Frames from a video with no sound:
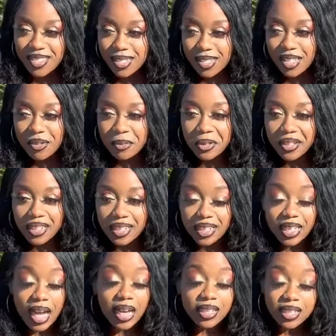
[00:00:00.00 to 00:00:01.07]
shit, more than a
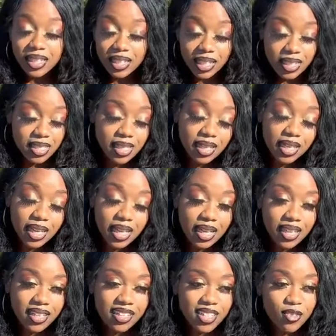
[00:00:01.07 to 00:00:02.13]
doctor. I'll tell you
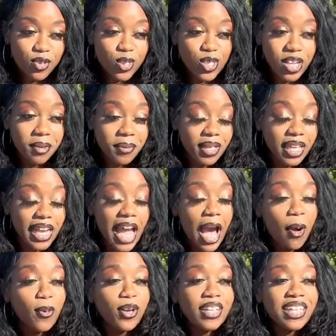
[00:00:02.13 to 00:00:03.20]
that. Oh, if we're talking man. about like
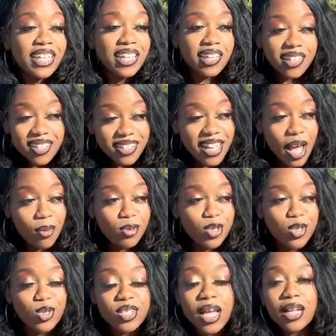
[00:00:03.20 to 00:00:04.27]
hourly, how much
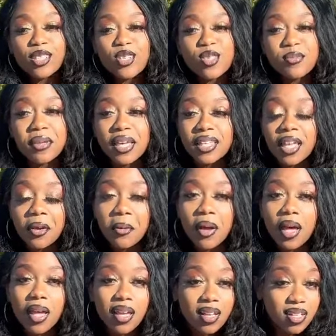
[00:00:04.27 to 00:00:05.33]
do doctors make? Like
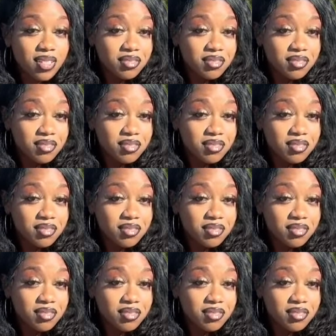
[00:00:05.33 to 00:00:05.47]
what?